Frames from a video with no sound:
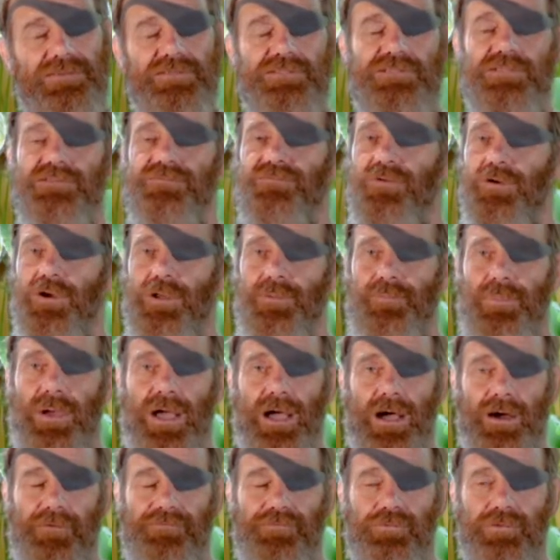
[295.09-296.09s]
This is very
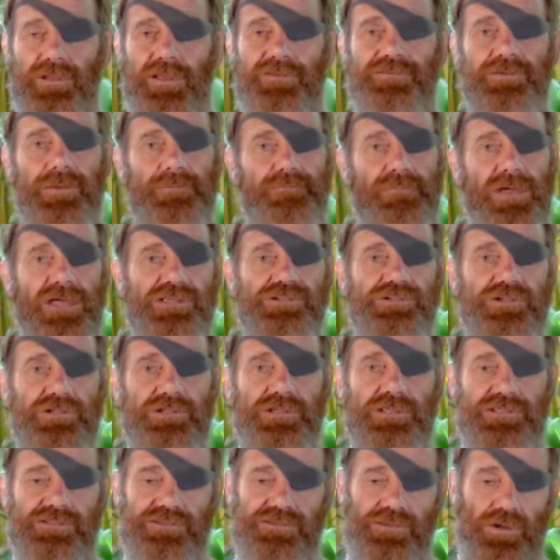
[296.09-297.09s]
powerful. As I
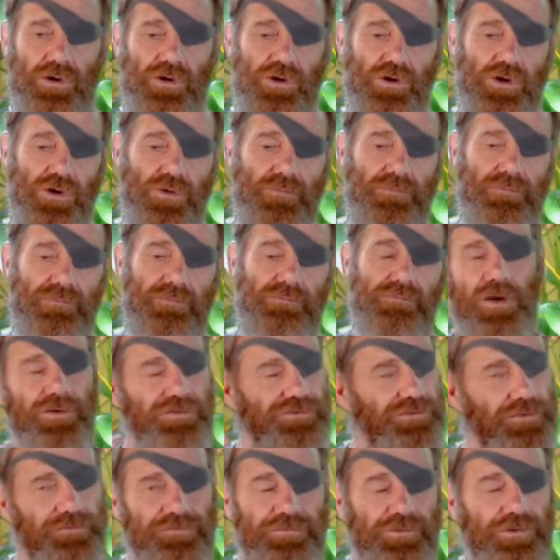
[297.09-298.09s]
mentioned, it's the home
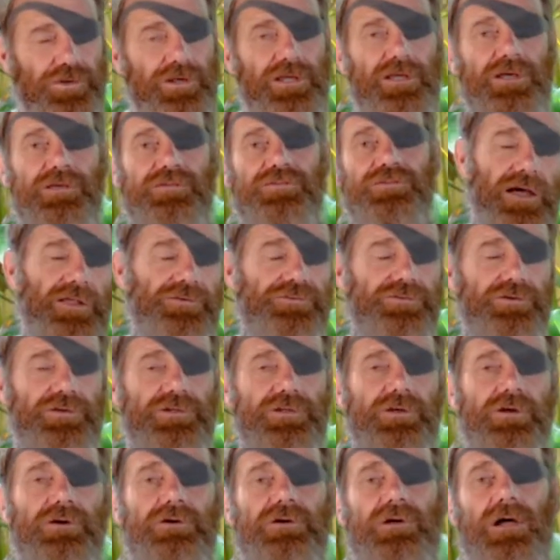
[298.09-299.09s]
most of Kriya, Tantra
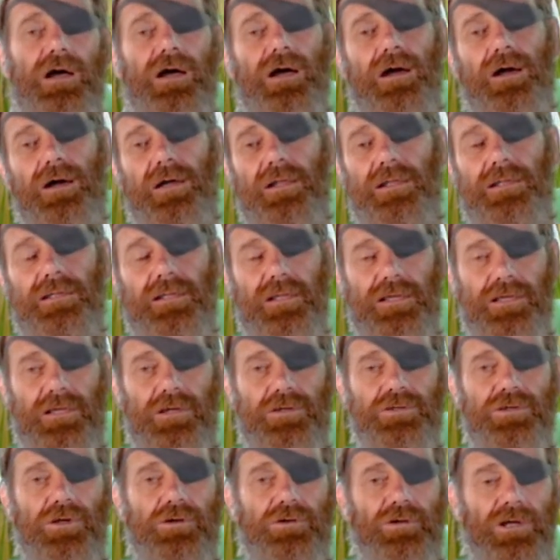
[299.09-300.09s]
Yoga,
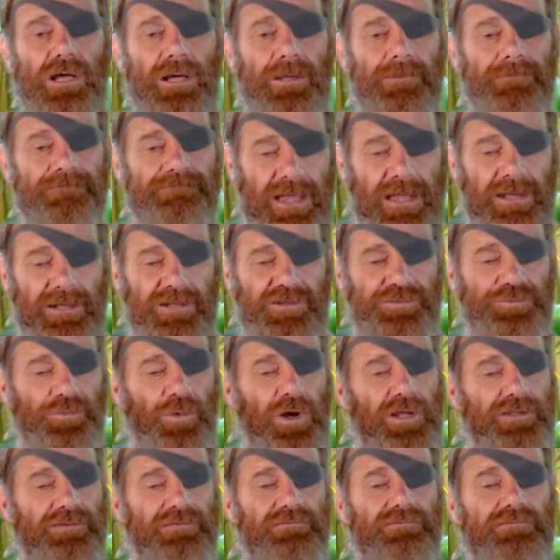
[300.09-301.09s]
Laya Yoga, and it's
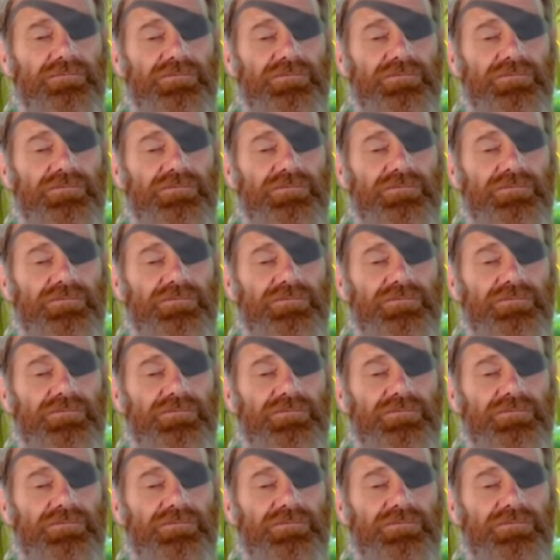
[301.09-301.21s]
what